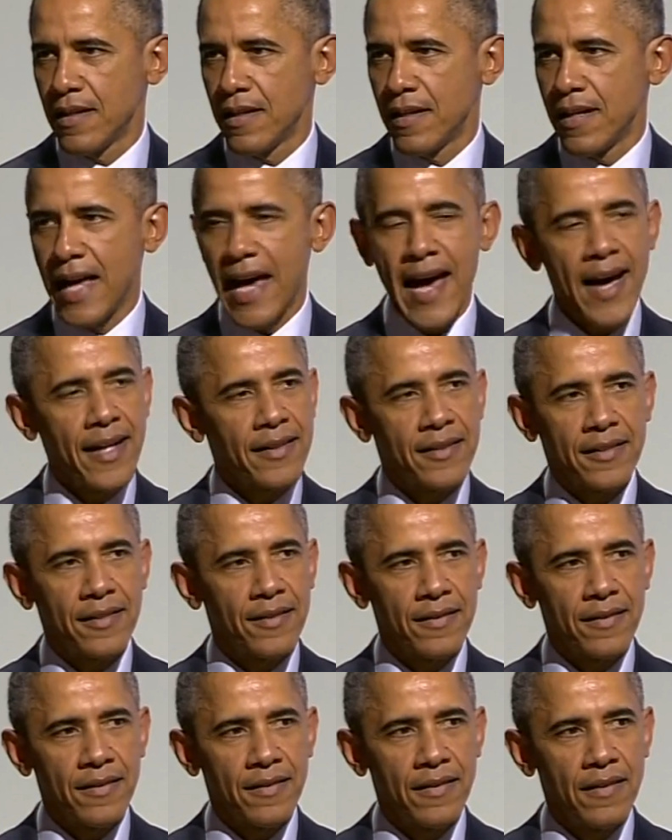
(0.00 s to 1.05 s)
An
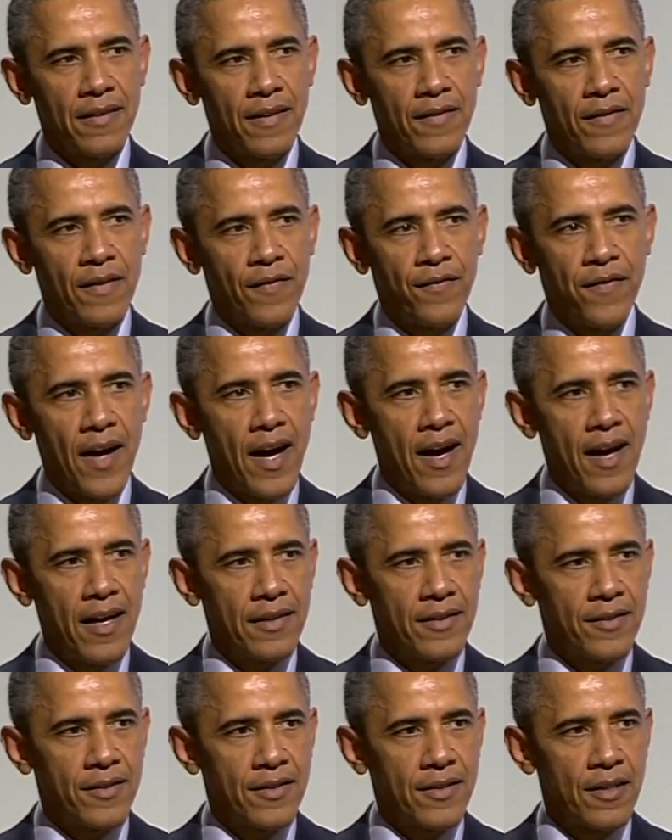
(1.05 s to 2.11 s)
act of
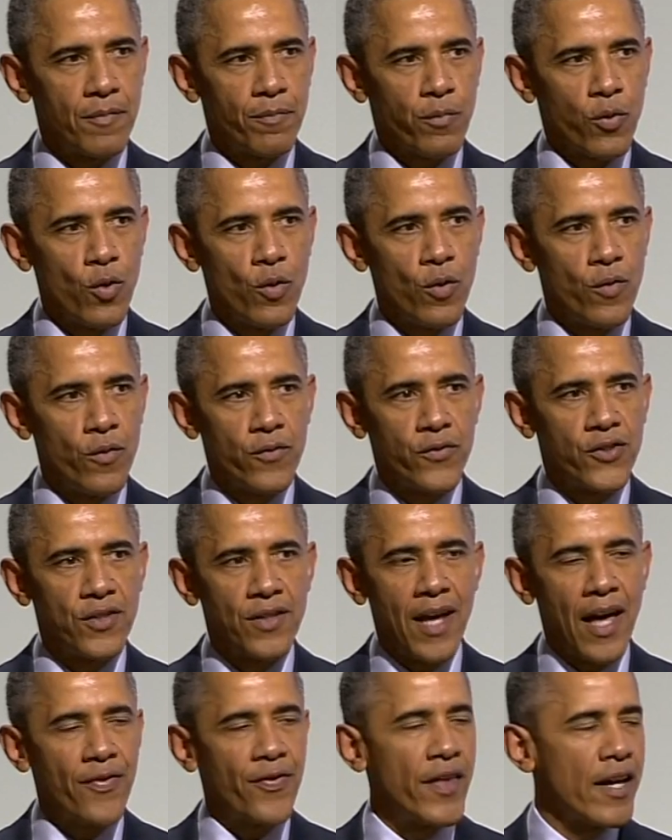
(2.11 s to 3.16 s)
defiance that proves
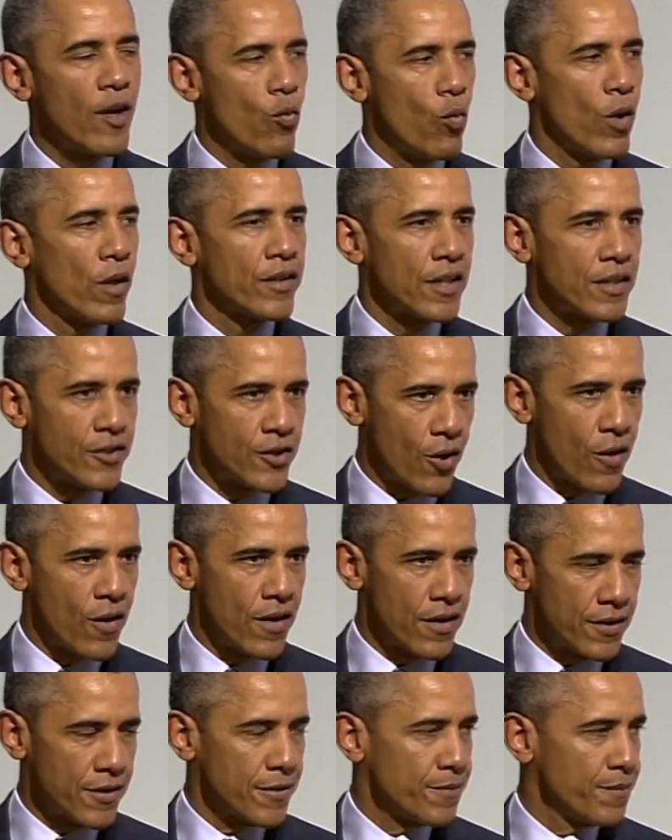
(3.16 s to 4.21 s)
nothing will deter
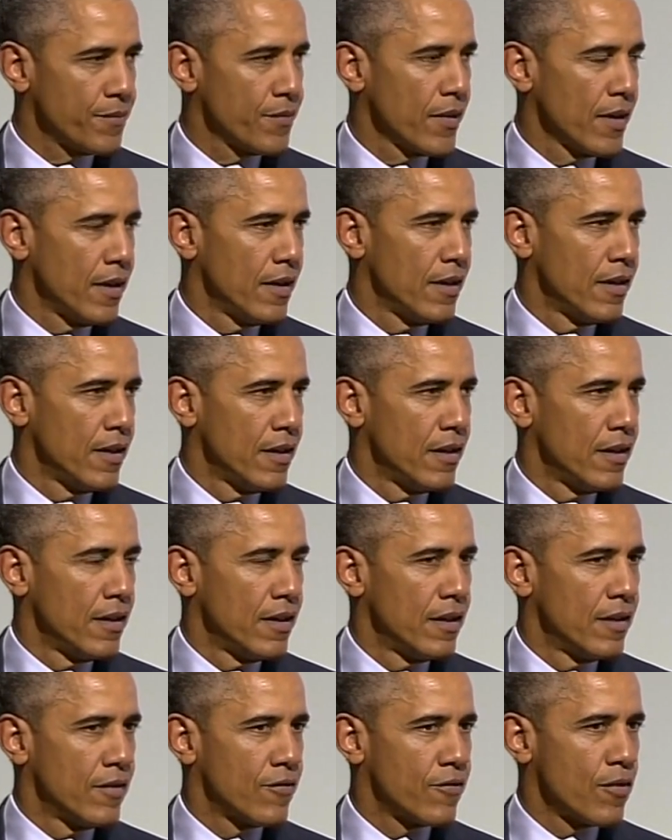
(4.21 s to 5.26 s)
us
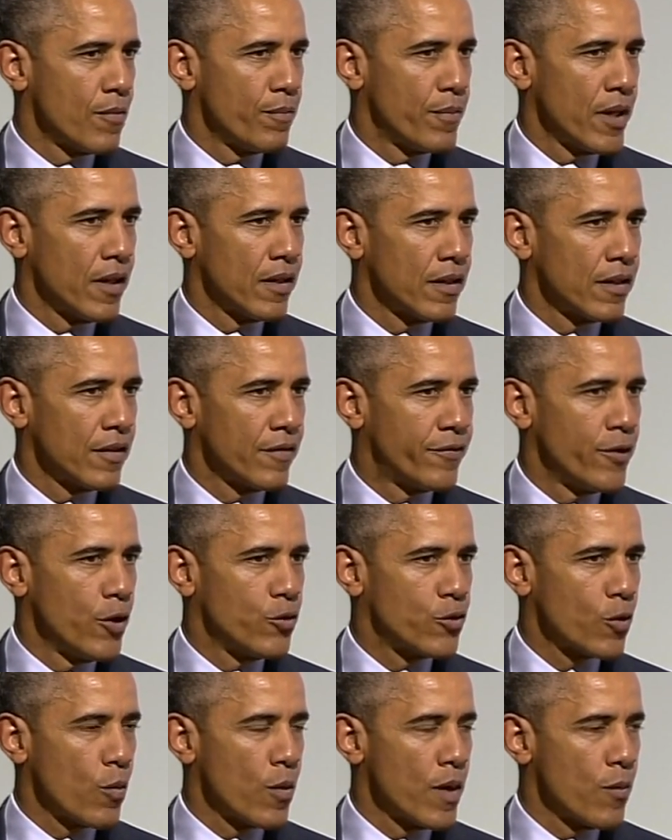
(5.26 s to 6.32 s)
from building the
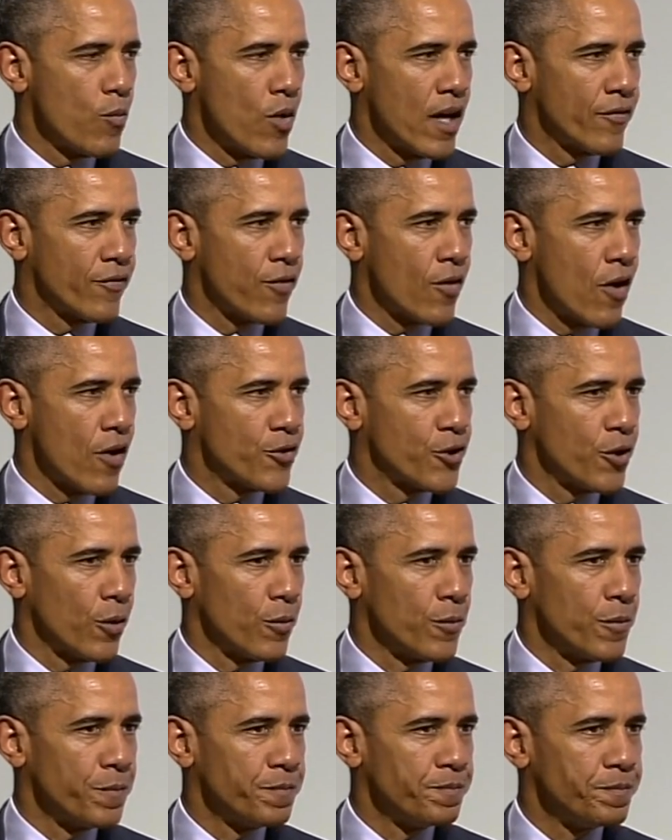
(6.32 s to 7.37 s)
future we want for our children.